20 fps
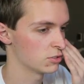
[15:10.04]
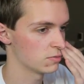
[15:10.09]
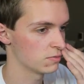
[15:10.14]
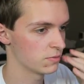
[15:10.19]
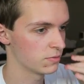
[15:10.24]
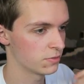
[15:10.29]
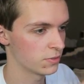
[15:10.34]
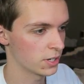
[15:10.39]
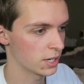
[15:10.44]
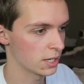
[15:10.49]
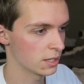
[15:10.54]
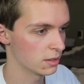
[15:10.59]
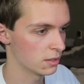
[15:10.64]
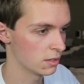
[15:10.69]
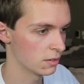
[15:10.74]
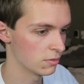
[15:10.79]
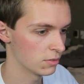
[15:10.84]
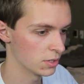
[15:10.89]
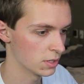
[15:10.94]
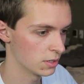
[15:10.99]
Just freaking
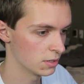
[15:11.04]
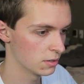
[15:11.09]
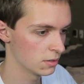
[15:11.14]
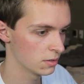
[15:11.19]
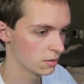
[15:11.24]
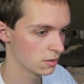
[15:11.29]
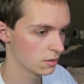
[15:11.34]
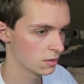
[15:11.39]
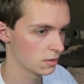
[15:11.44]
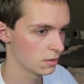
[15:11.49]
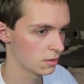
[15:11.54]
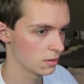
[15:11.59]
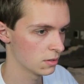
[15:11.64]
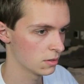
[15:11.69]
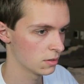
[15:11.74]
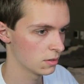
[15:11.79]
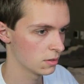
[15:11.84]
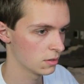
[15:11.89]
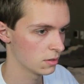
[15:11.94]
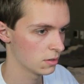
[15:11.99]
lovely.
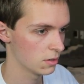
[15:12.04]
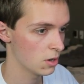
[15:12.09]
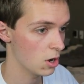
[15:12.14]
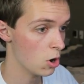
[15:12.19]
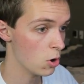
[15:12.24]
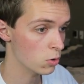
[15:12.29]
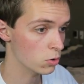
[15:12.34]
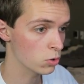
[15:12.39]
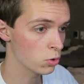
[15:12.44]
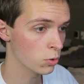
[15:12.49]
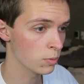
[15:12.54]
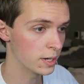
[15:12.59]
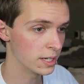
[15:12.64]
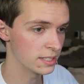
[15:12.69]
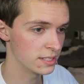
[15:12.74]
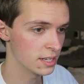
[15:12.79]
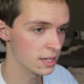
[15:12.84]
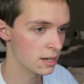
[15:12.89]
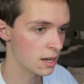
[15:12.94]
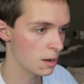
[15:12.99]
Oh, cool, but
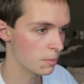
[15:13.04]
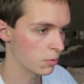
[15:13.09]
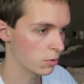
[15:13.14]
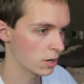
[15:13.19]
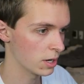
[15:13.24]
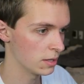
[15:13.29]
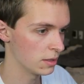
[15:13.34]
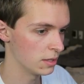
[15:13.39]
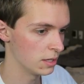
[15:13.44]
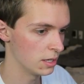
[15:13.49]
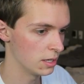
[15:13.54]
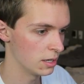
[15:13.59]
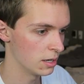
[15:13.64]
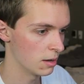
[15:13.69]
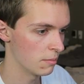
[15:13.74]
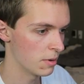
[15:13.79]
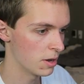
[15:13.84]
it did upgrade the